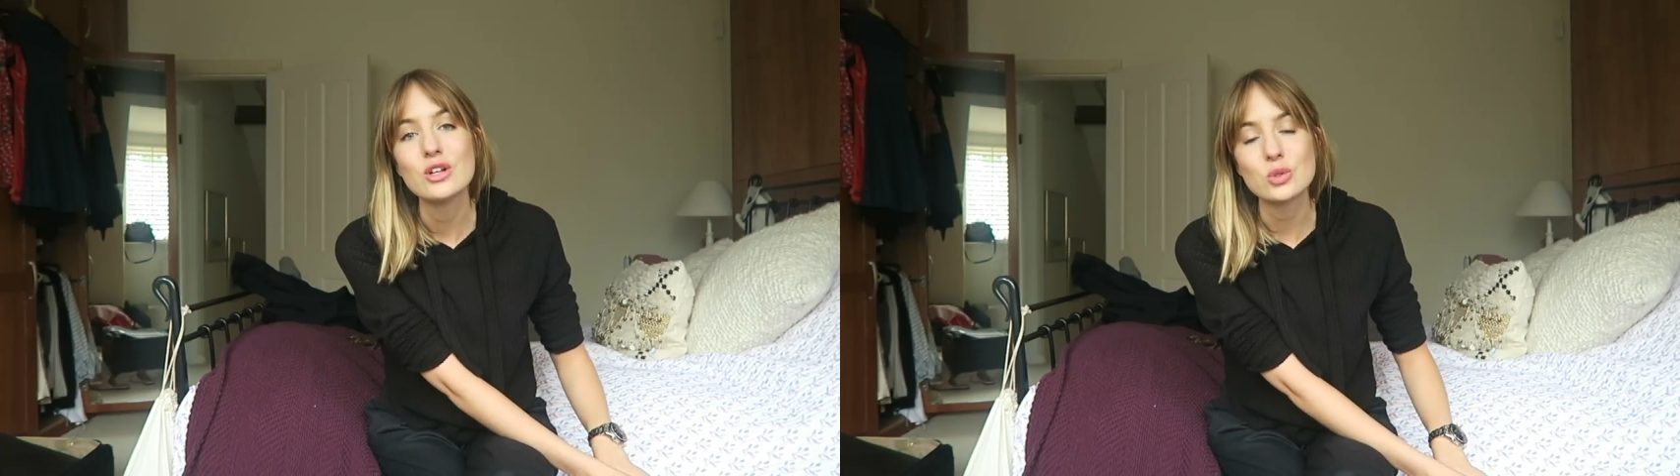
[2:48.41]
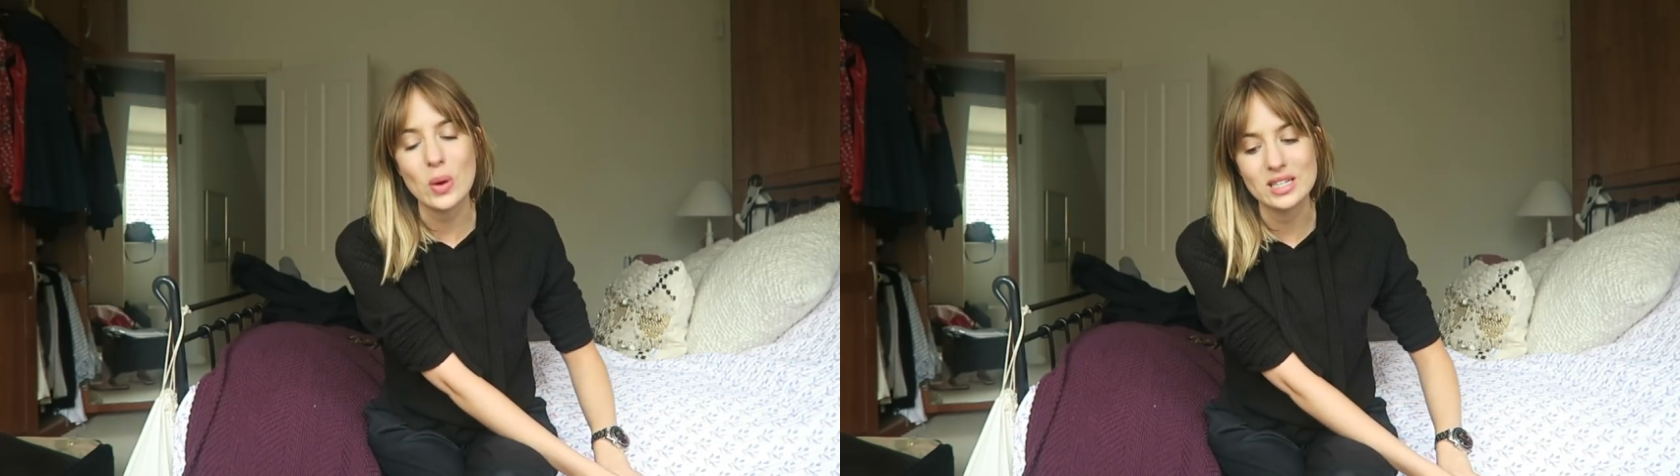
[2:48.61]

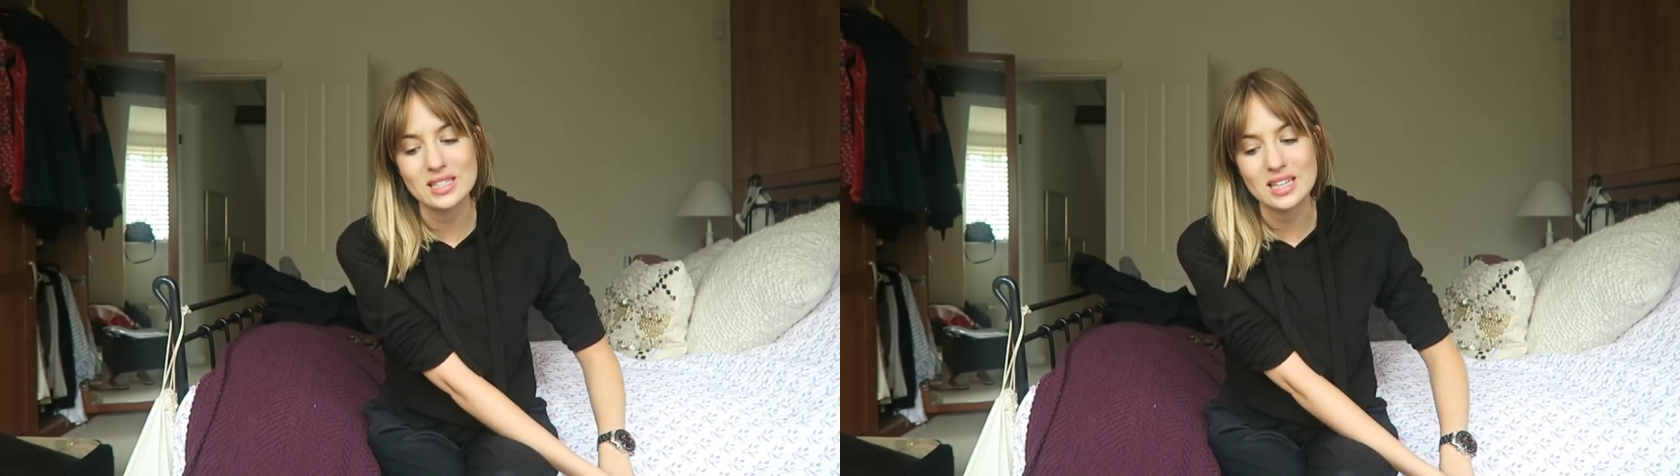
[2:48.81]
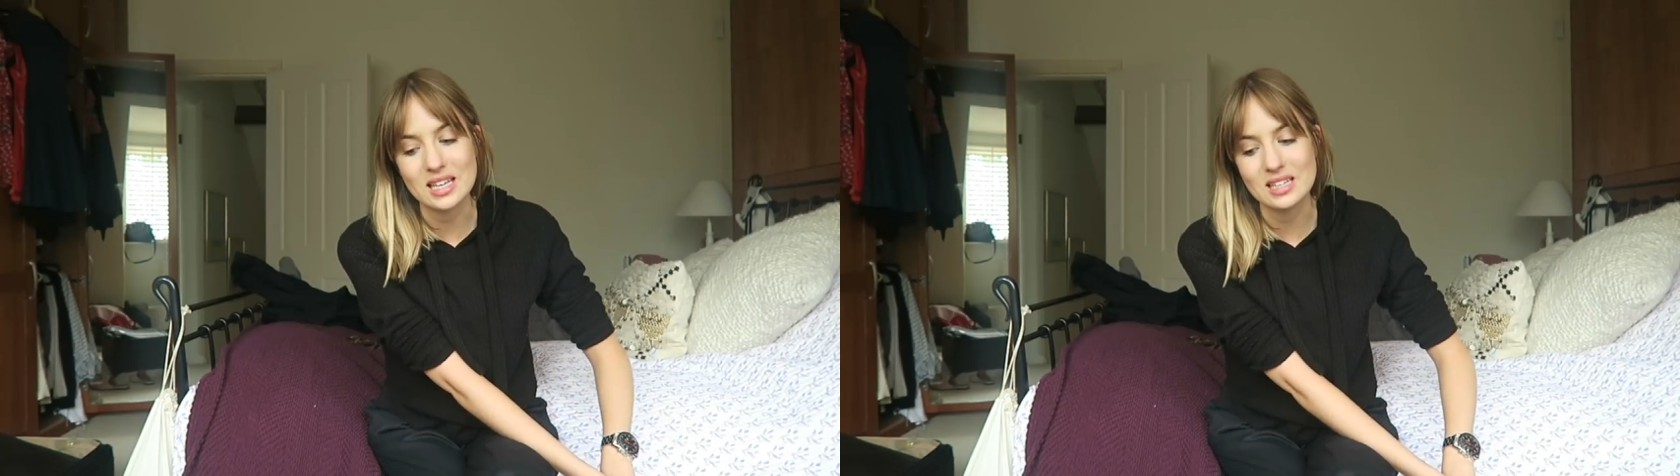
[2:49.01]

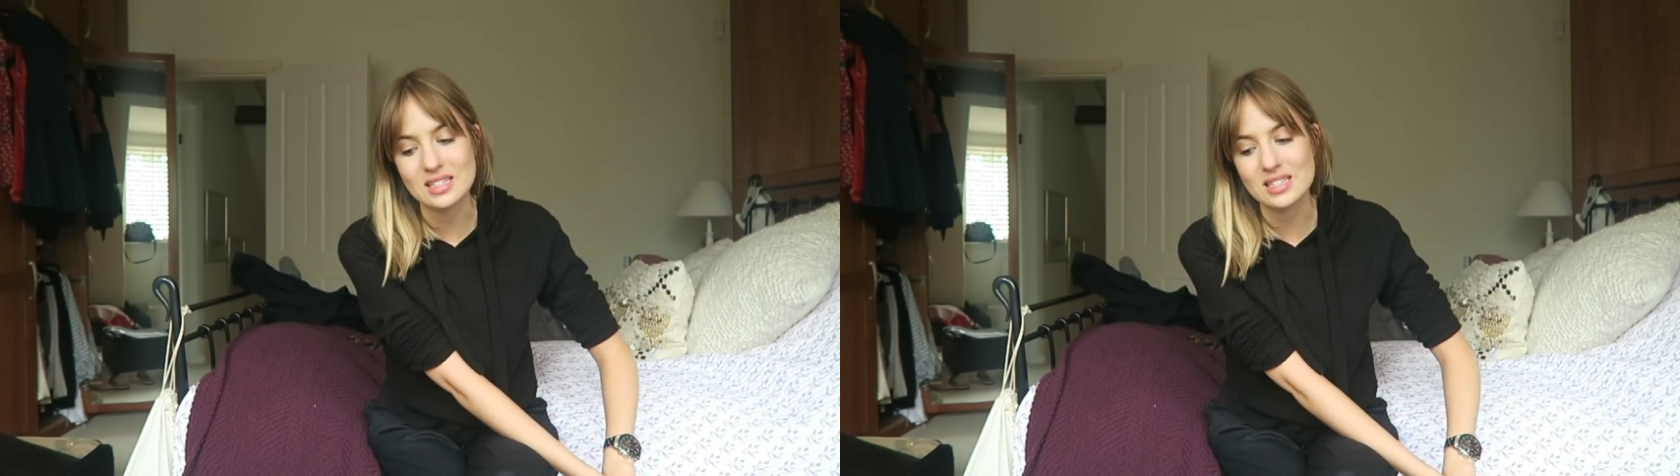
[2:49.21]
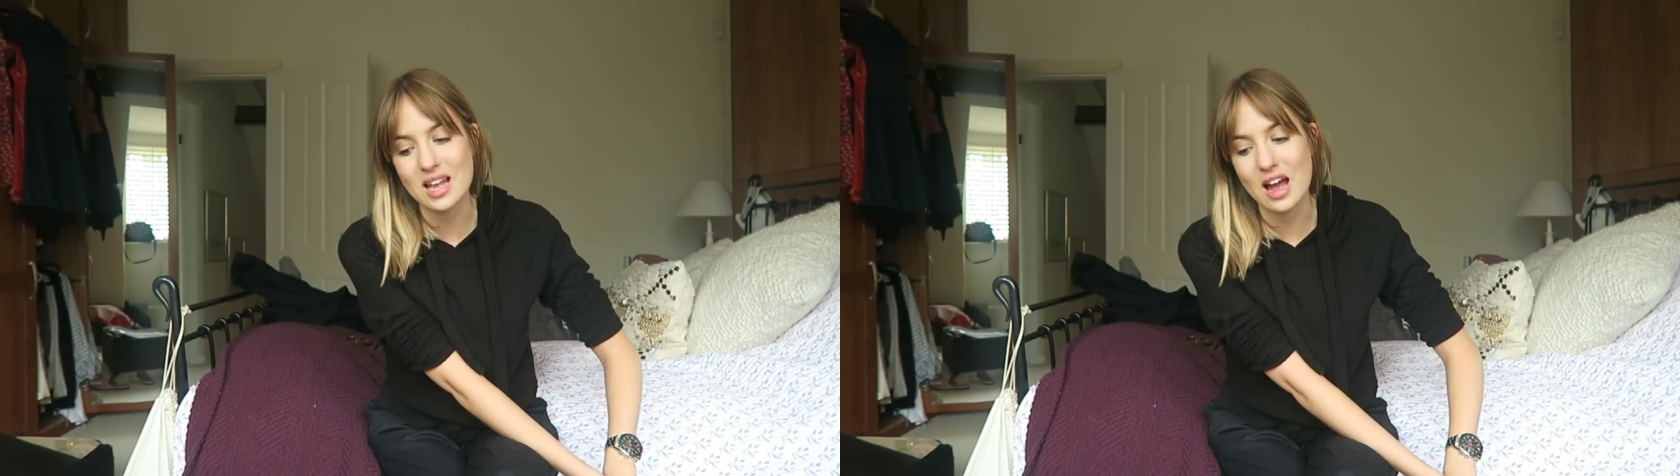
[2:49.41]

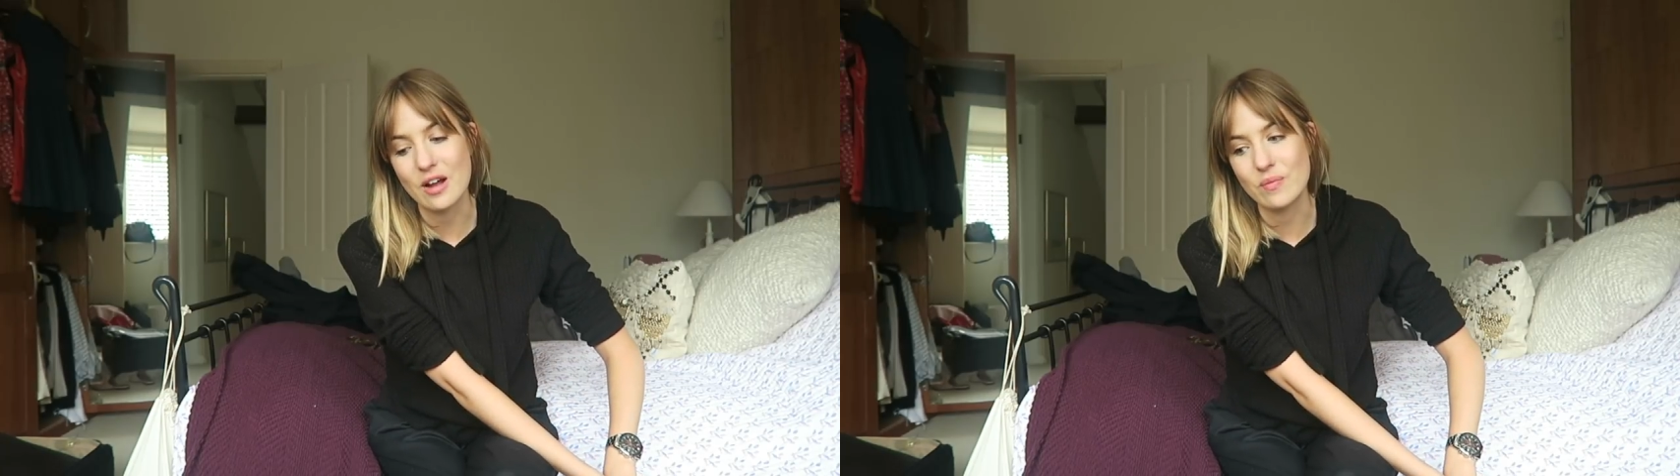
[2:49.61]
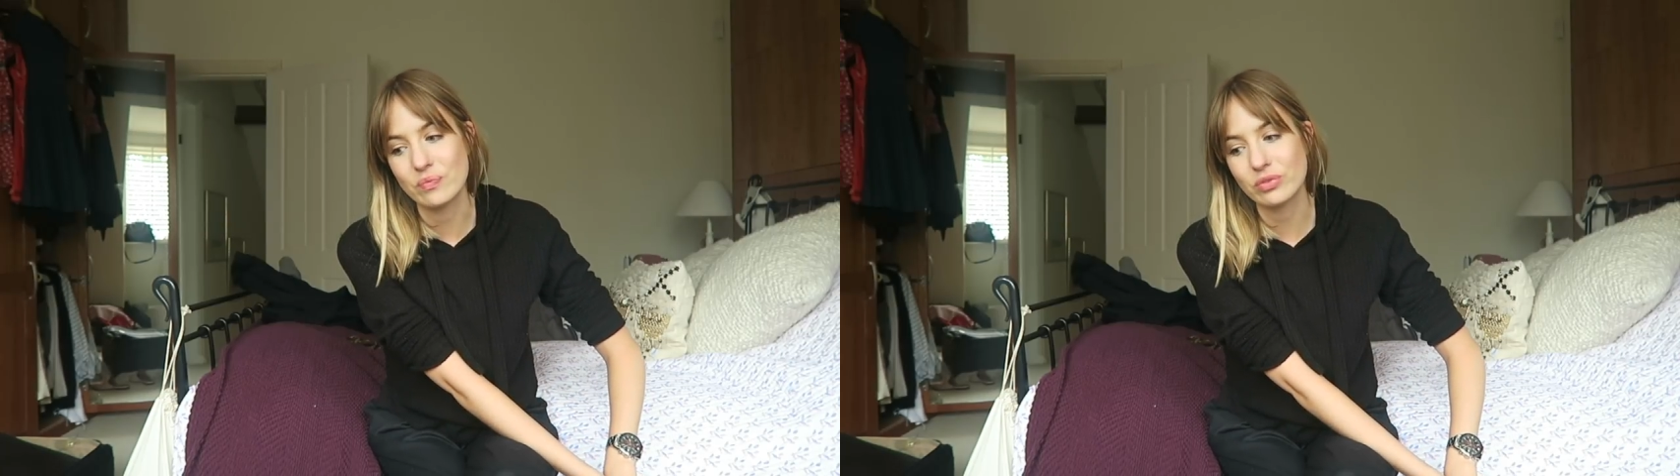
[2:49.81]
20s
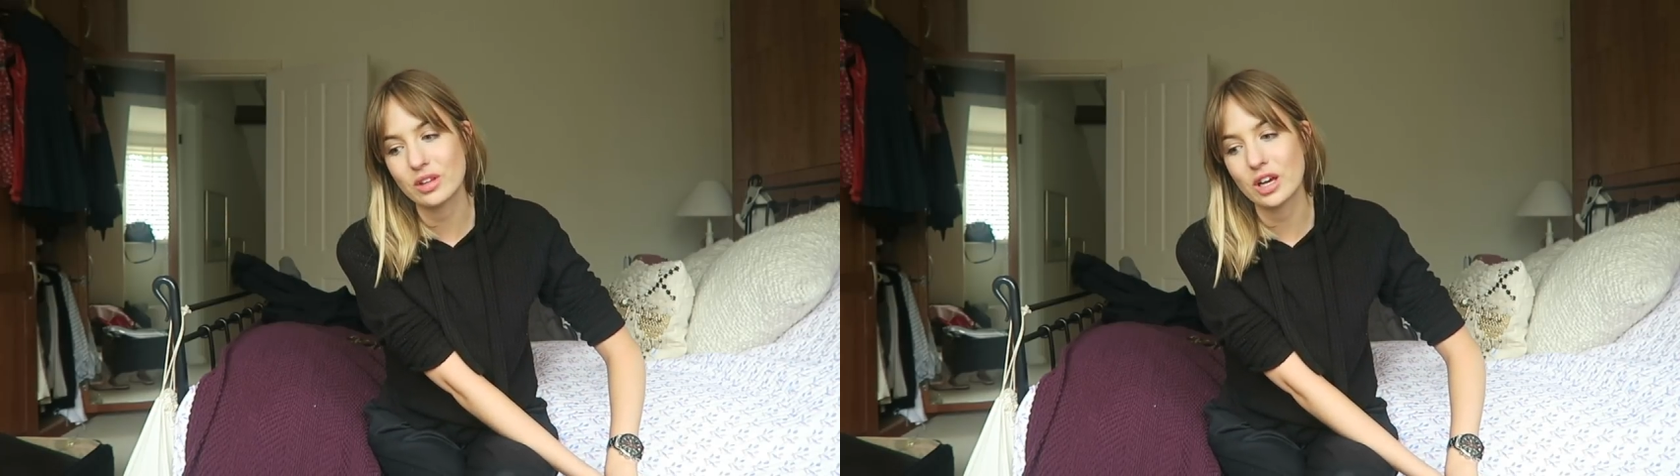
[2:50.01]
um,